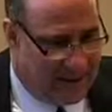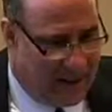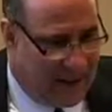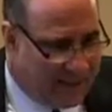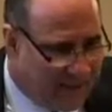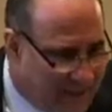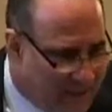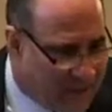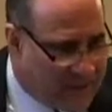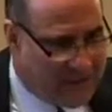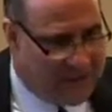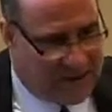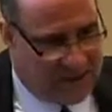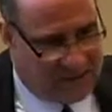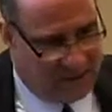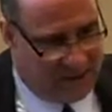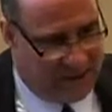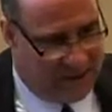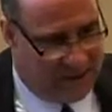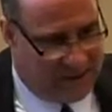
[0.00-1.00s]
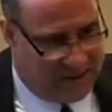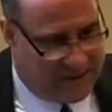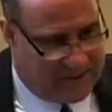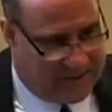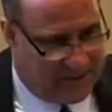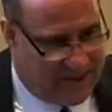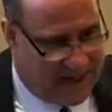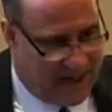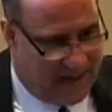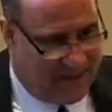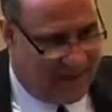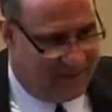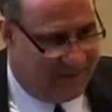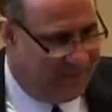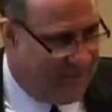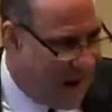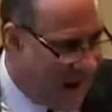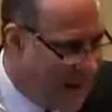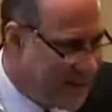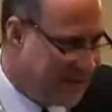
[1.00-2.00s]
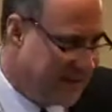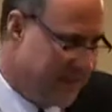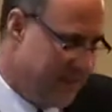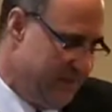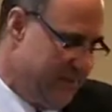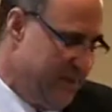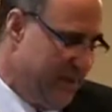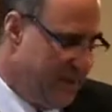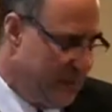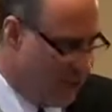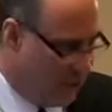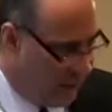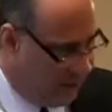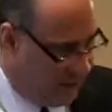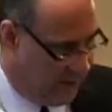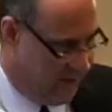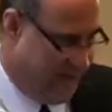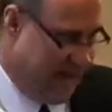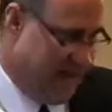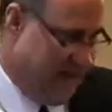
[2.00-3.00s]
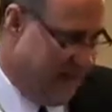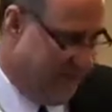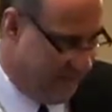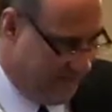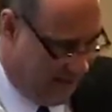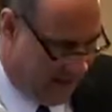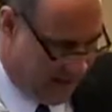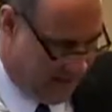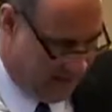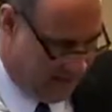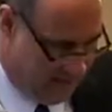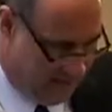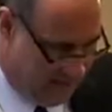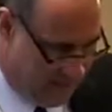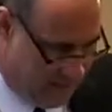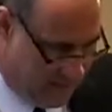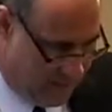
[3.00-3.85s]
of those disputes, the vast majority of them,